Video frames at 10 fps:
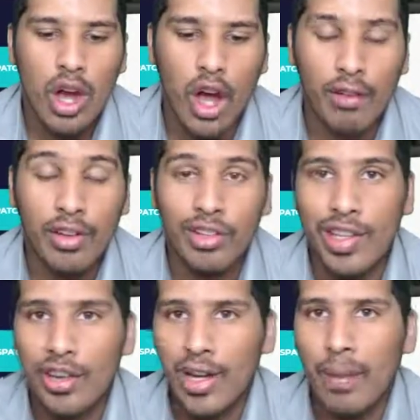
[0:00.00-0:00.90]
obviously
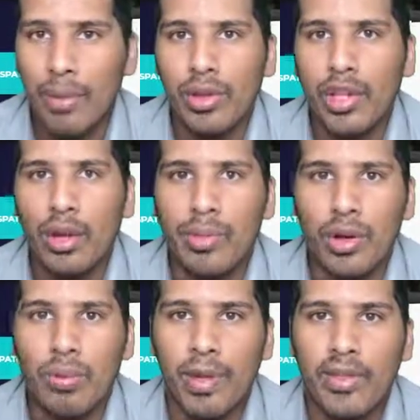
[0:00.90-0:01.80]
you're not building up your
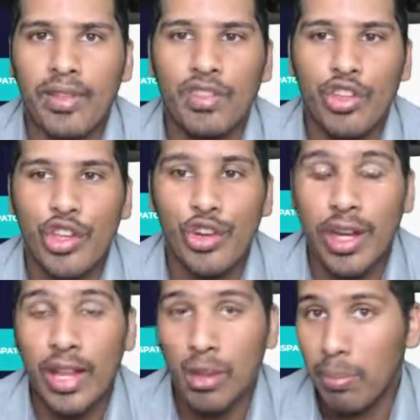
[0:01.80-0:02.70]
own business, so you're
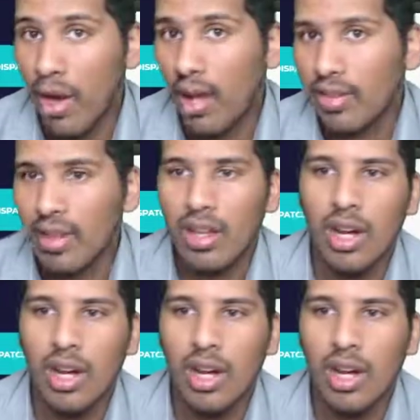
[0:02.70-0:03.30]
not the boss.